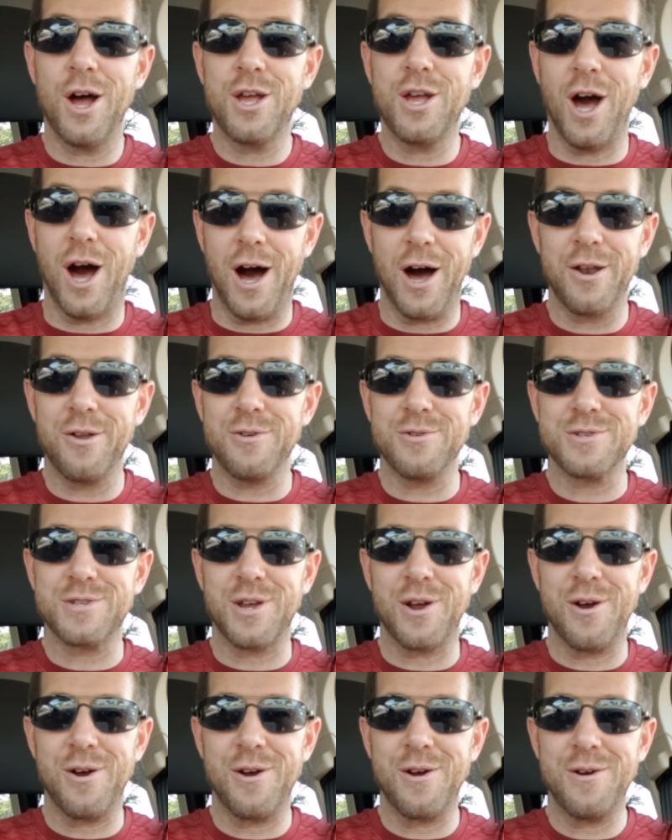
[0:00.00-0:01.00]
Coddles
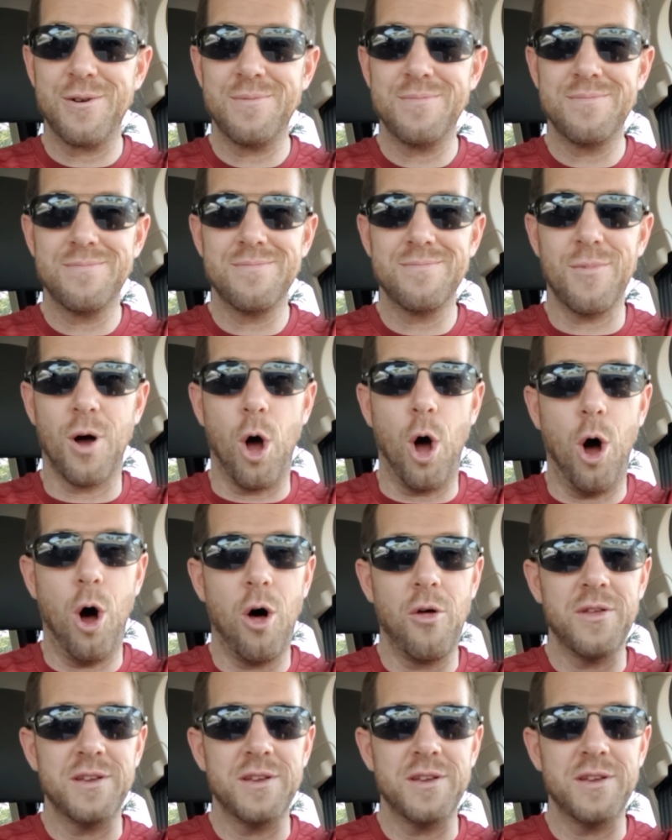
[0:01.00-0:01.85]
her, all